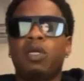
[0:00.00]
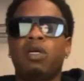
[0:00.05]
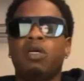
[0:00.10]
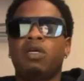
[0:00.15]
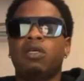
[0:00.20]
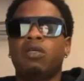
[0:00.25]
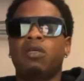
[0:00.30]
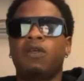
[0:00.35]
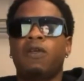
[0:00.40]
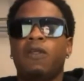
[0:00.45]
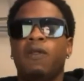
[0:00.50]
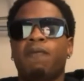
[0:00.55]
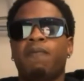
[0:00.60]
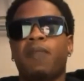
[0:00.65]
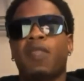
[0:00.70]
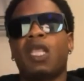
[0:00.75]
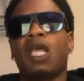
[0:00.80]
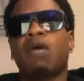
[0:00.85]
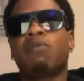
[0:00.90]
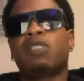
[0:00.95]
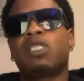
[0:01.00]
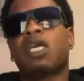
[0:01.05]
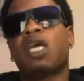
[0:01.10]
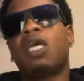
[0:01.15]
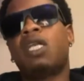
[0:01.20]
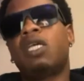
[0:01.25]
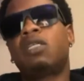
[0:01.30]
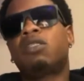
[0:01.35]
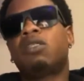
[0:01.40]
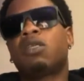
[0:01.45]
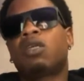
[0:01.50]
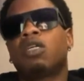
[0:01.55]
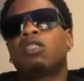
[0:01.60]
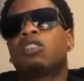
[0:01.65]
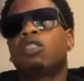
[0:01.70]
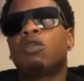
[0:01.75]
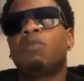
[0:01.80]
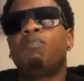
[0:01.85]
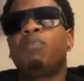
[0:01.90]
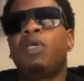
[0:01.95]
Look, you know what I'm saying? They took us
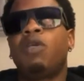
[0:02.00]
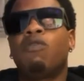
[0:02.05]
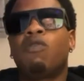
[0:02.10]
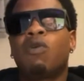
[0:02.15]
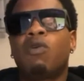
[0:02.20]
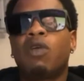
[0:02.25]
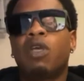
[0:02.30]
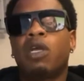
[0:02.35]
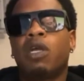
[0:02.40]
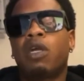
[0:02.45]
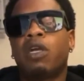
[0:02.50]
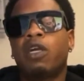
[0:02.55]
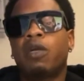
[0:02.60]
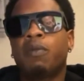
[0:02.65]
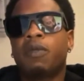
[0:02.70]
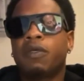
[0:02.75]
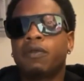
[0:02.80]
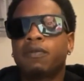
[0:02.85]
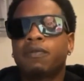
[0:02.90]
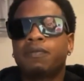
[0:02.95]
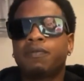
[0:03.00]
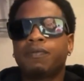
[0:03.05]
to the B-roll, you heard me?